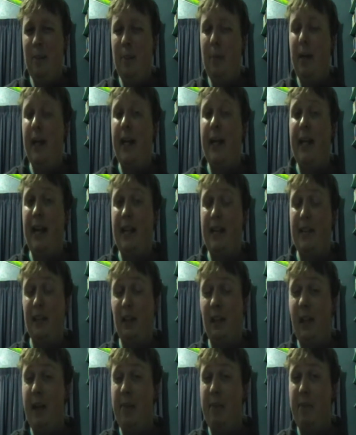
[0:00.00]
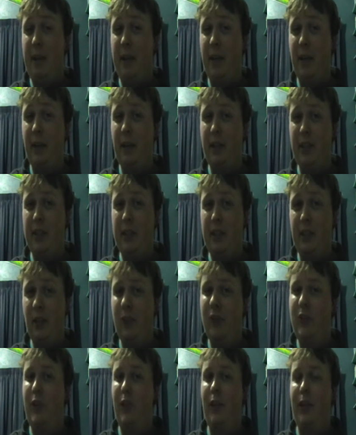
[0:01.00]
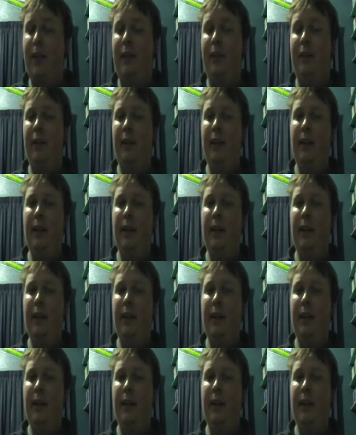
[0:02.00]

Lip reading: but it gets a lot better as it goes on.